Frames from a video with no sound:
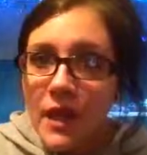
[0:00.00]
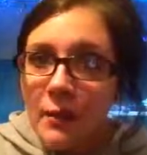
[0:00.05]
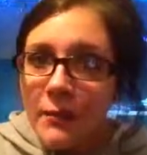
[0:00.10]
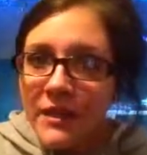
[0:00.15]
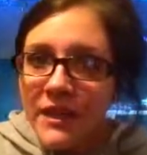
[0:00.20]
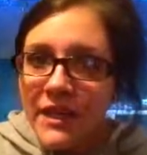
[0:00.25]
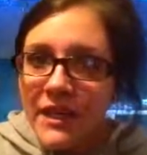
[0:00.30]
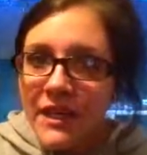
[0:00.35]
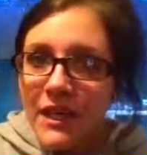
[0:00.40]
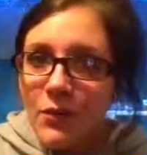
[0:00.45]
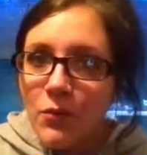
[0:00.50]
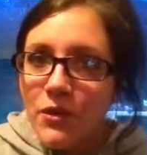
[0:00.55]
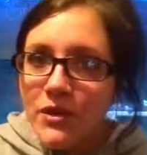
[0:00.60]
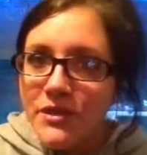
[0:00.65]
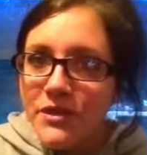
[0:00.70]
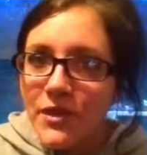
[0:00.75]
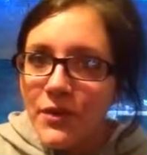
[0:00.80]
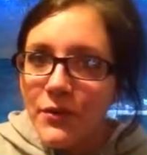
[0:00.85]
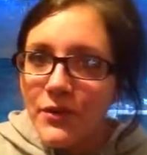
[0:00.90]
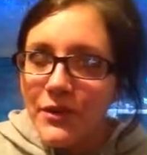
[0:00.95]
But then again, what
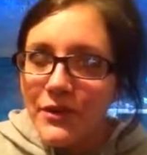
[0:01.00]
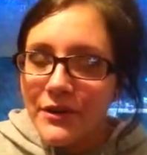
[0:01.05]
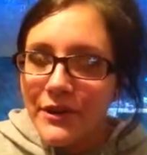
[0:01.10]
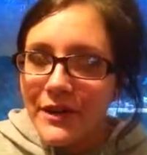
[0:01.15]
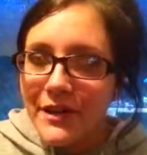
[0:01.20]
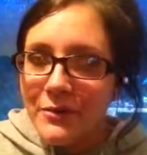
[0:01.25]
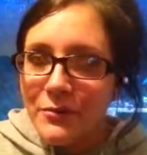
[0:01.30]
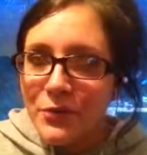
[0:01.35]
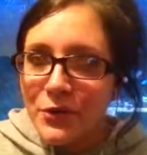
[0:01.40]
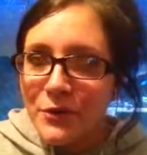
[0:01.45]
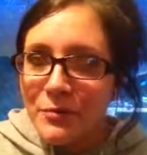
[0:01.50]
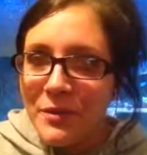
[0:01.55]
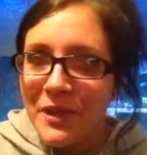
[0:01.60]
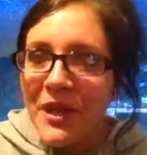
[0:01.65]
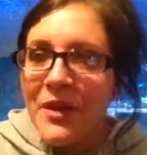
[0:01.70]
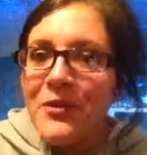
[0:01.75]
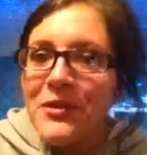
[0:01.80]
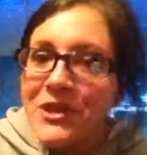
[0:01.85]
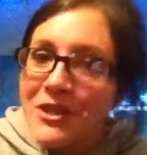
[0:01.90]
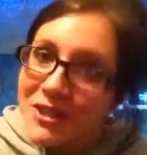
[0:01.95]
saltwater item would
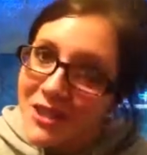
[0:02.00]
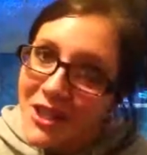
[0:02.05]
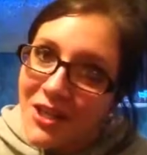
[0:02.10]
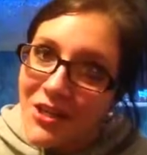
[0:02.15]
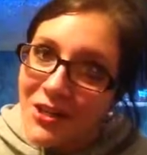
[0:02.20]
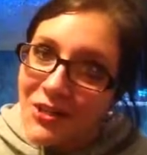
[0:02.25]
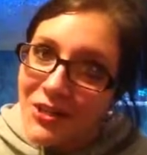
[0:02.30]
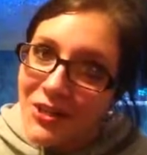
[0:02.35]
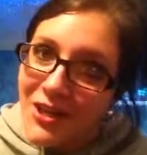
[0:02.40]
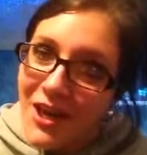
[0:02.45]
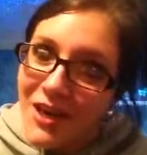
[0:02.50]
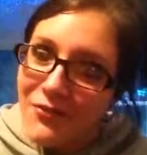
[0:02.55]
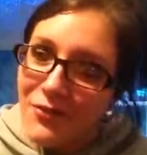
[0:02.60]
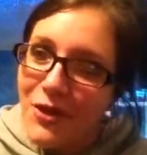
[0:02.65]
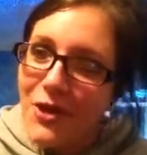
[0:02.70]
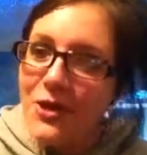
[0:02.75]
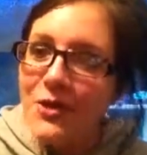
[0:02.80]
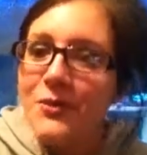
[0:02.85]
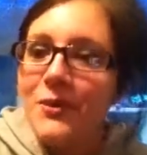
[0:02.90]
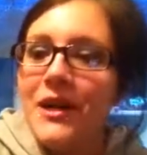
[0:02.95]
be when you take all their live
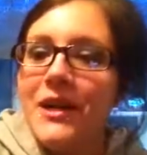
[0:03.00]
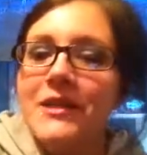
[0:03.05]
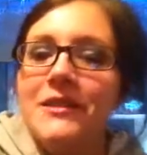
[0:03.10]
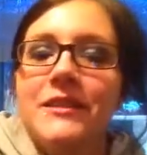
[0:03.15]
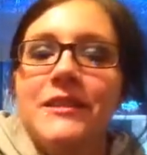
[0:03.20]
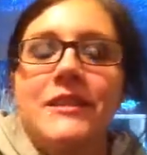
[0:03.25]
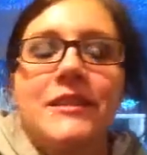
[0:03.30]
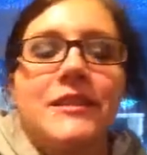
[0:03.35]
rock away?